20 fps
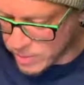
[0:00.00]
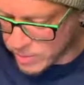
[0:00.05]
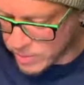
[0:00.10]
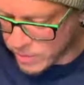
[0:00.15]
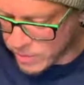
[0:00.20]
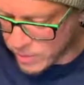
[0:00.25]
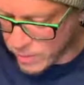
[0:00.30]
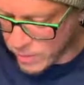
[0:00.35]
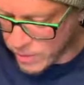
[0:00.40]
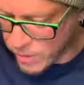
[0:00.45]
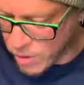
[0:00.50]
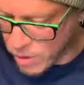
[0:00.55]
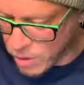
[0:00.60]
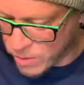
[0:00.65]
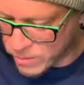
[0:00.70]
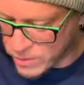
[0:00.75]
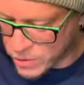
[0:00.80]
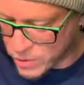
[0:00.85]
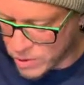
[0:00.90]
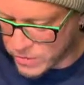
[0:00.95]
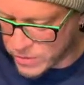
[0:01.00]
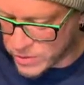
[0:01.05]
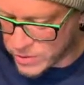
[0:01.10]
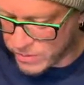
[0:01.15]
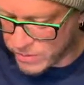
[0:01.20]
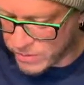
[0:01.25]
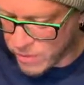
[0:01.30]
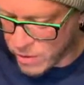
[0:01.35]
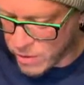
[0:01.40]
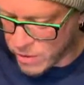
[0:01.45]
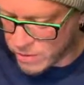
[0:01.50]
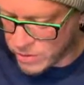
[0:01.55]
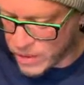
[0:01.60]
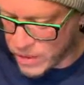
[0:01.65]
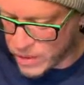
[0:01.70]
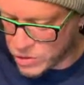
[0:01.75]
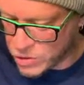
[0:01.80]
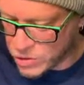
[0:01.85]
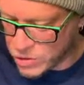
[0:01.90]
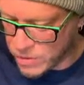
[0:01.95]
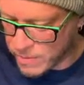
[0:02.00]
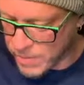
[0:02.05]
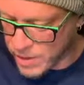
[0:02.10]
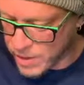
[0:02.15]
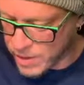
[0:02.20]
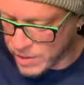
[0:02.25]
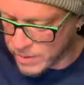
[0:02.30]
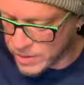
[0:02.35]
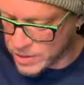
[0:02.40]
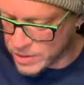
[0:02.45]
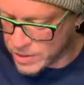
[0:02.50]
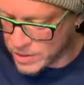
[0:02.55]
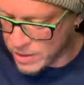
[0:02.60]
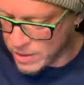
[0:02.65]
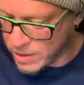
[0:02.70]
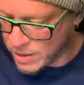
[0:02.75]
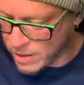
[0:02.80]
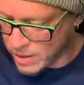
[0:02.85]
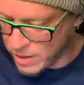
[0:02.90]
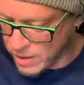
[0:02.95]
before the Armed Services and Foreign Relations Committee in the Senate.